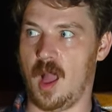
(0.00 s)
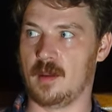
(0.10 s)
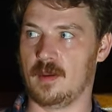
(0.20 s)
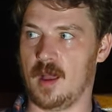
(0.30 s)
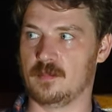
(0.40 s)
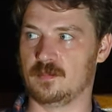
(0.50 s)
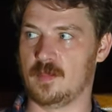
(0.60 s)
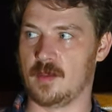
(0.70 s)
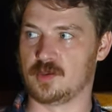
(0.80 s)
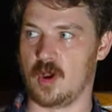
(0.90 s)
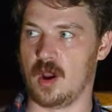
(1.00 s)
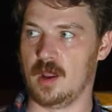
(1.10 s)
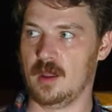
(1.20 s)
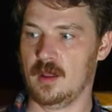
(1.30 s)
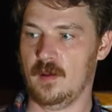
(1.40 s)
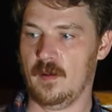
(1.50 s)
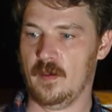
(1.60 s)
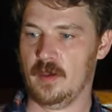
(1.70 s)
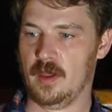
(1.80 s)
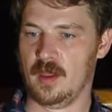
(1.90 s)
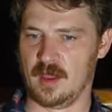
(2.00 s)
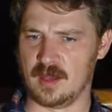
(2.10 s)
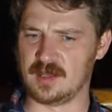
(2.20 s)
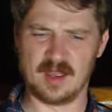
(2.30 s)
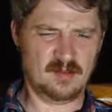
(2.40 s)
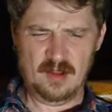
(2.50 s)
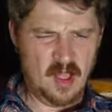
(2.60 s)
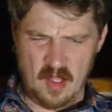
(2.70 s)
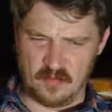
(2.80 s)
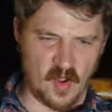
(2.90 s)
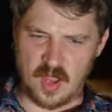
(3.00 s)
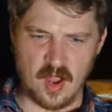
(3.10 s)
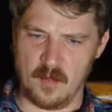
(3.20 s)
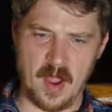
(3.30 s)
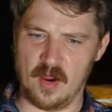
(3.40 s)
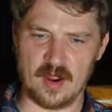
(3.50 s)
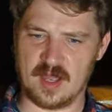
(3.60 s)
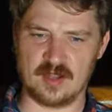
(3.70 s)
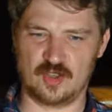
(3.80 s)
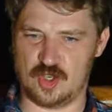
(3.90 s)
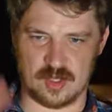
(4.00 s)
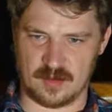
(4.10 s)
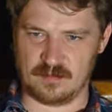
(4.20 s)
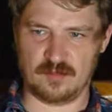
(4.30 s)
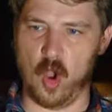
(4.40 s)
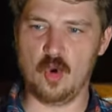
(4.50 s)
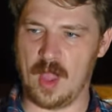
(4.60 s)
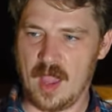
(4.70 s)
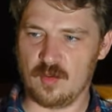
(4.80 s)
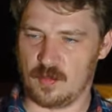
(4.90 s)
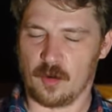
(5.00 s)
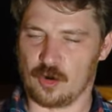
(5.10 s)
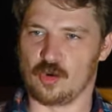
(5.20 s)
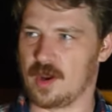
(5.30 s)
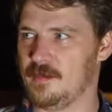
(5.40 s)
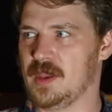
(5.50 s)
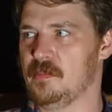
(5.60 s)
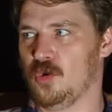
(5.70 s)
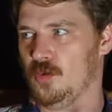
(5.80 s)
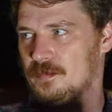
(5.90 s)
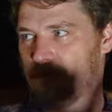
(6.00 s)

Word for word: I'm, I'm, I'm sorry. And he's like, fucking Americans just okay with murdering people.